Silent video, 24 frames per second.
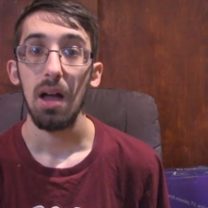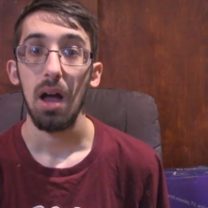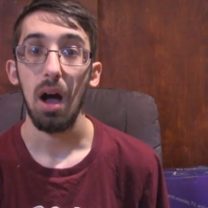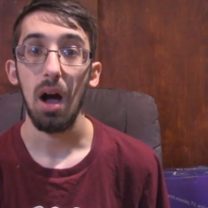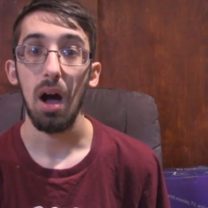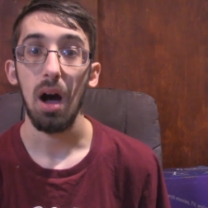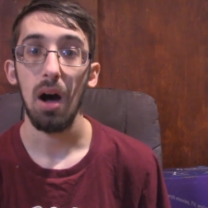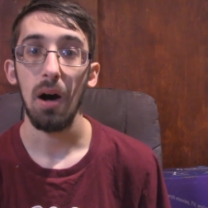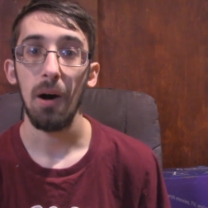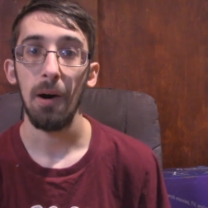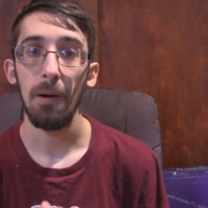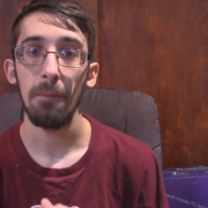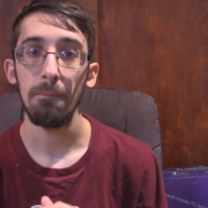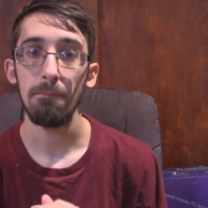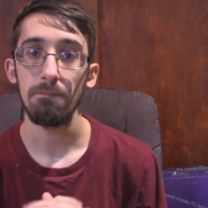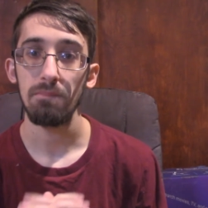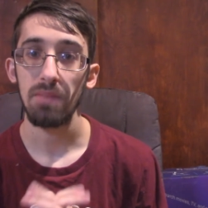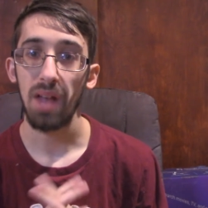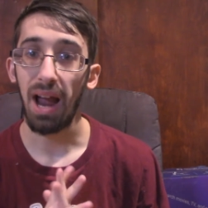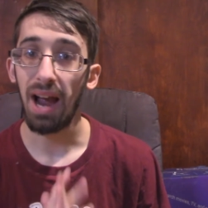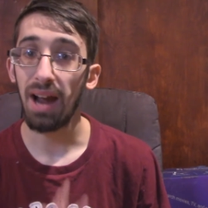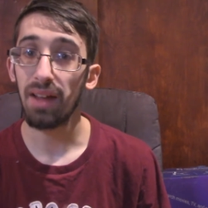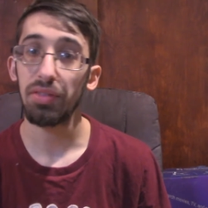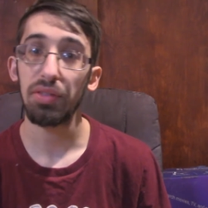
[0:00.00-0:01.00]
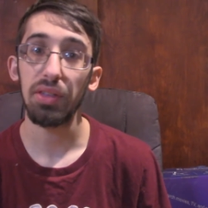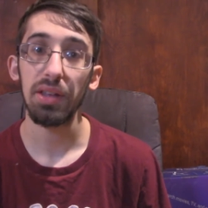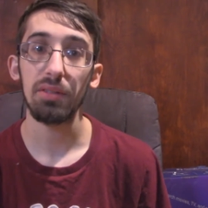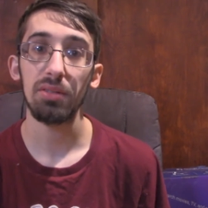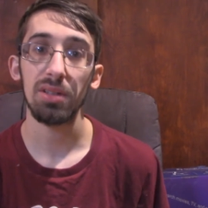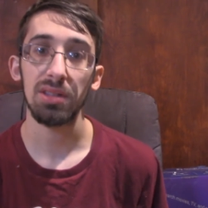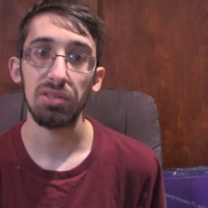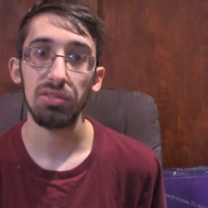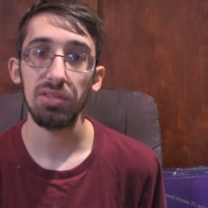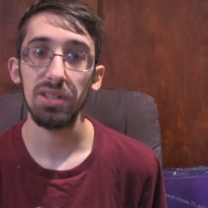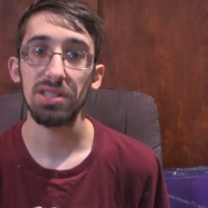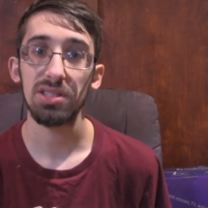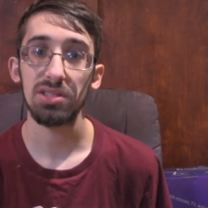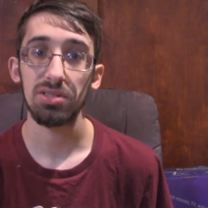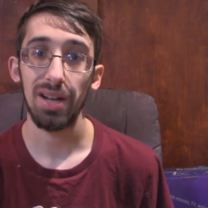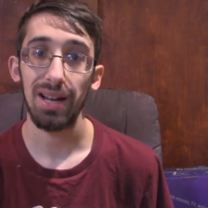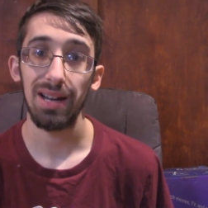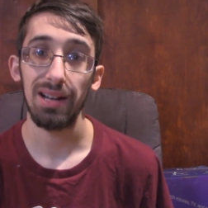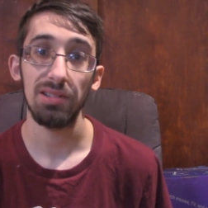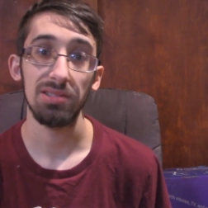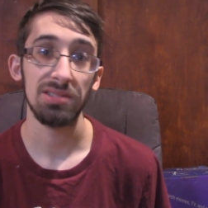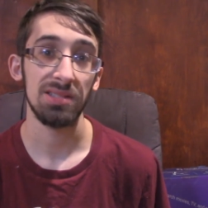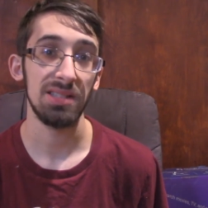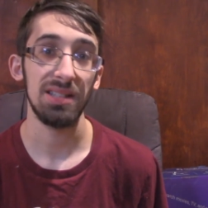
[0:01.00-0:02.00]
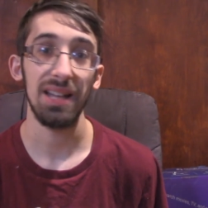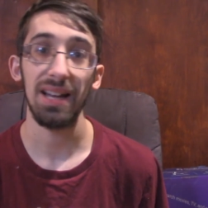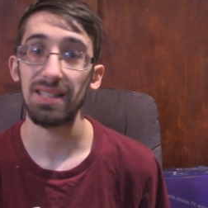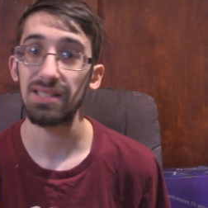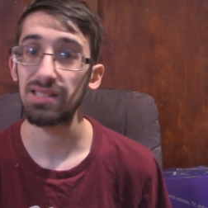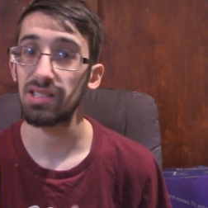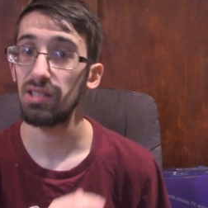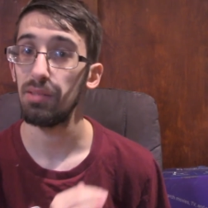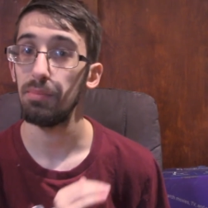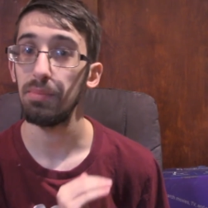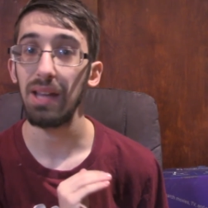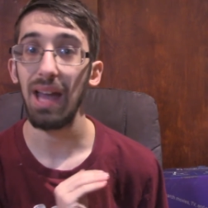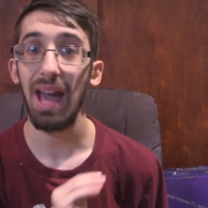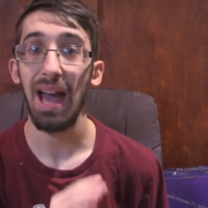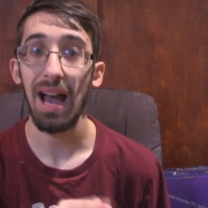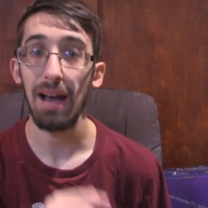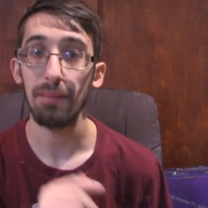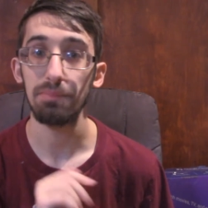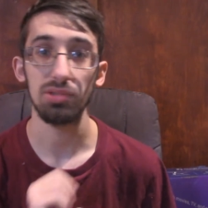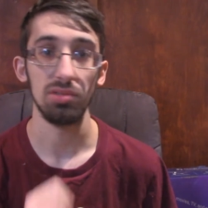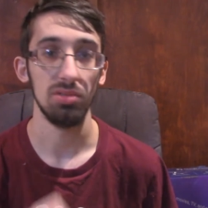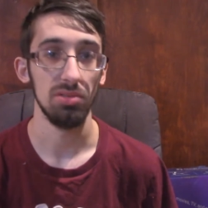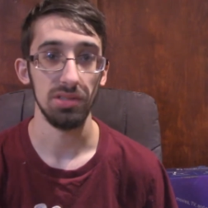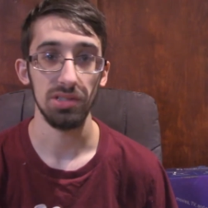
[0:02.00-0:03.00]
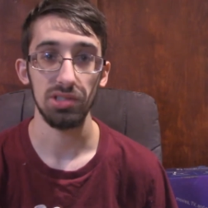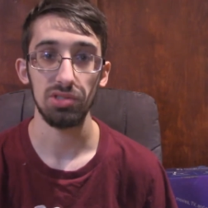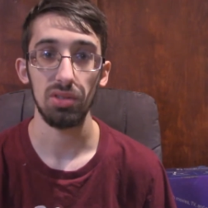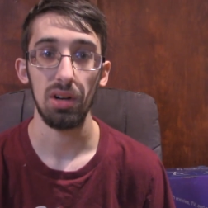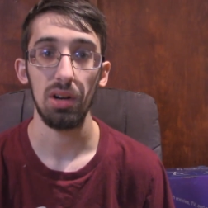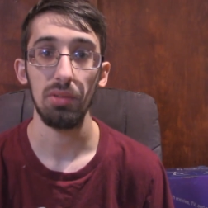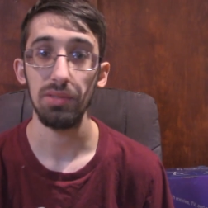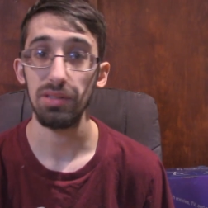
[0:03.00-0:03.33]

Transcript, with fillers: Um, I think with three Stratos, the deck's going to be absolutely strong.